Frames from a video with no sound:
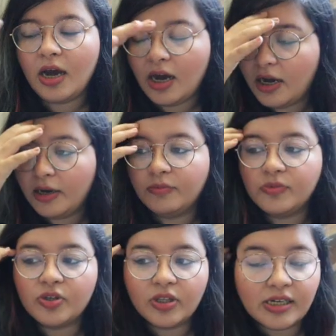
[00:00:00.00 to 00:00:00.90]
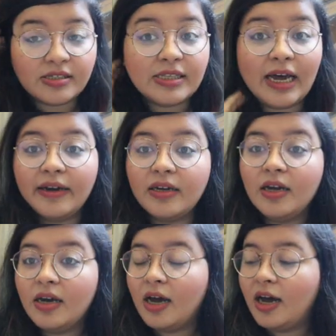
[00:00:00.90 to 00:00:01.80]
So there's that.
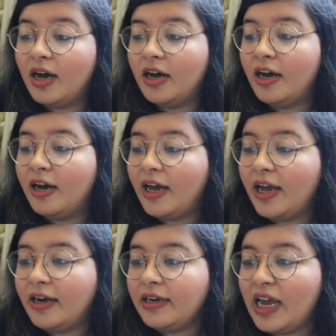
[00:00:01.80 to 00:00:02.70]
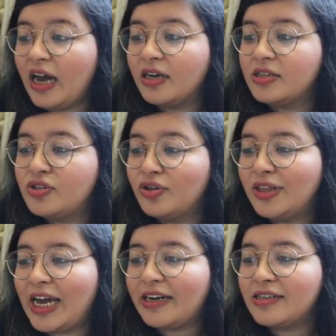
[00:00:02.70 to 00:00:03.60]
And yeah, so
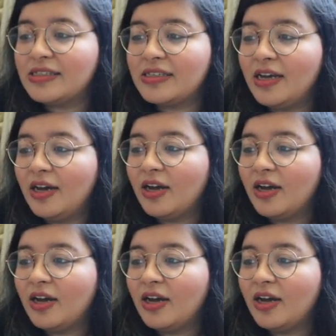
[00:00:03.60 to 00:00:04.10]
that is,